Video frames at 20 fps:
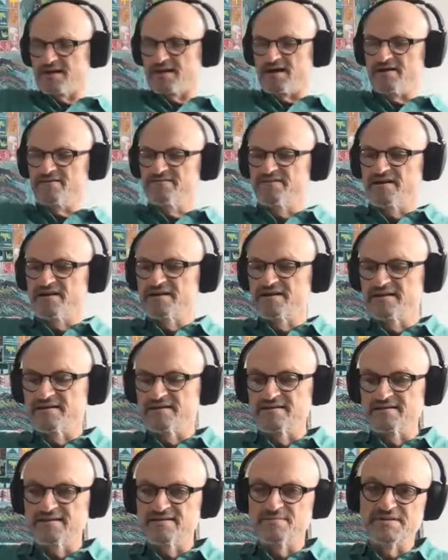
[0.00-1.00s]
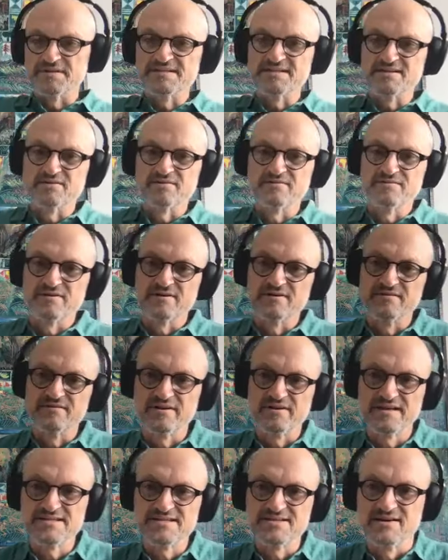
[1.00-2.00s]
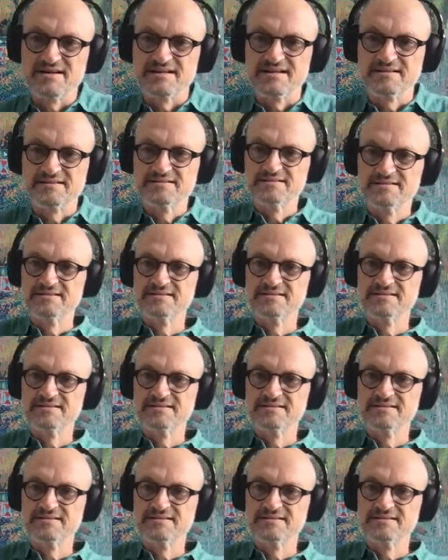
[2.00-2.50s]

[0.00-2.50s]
I find that the material very, very exciting.